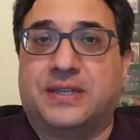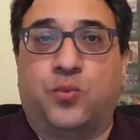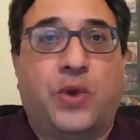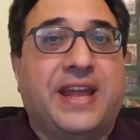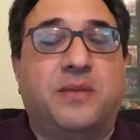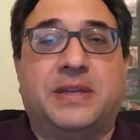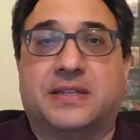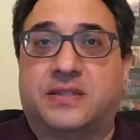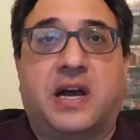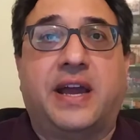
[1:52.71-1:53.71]
randomly
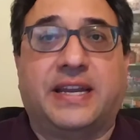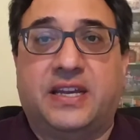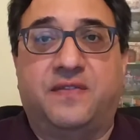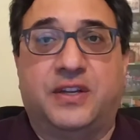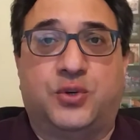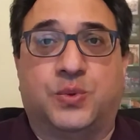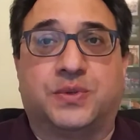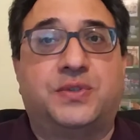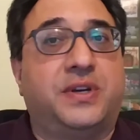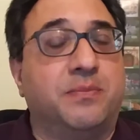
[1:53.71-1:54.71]
assign
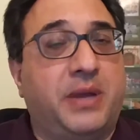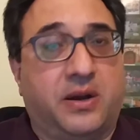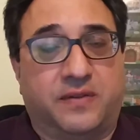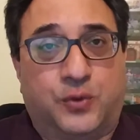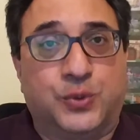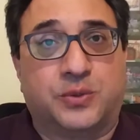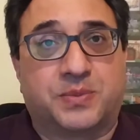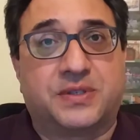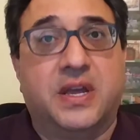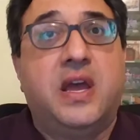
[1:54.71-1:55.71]
individuals to comparative
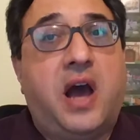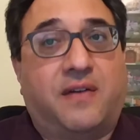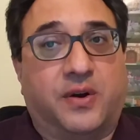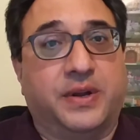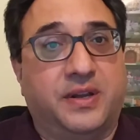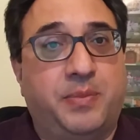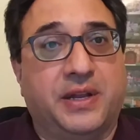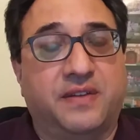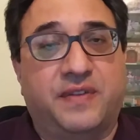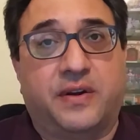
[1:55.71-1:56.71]
groups of our
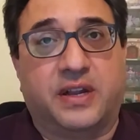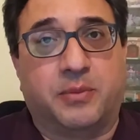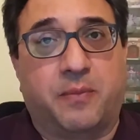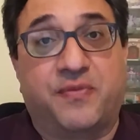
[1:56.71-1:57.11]
independent variable.